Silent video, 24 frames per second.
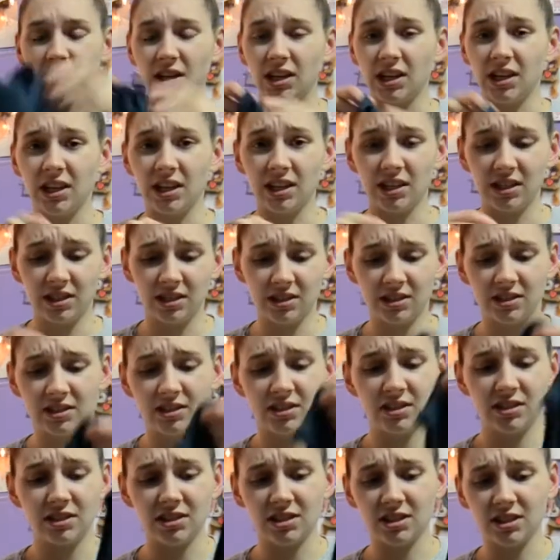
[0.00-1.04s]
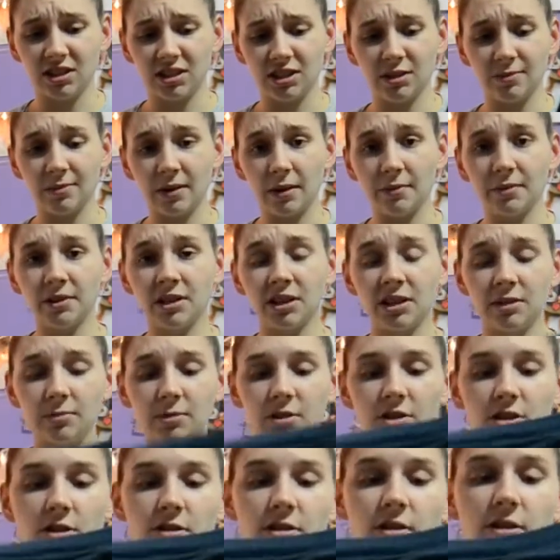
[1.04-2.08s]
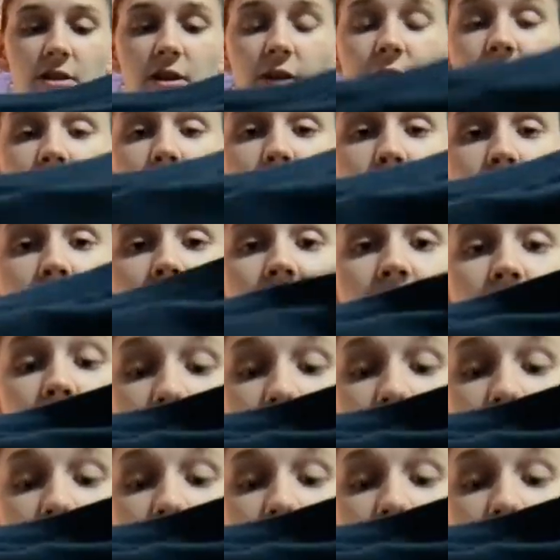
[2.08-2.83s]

And it's probably gonna be just as comfortable as this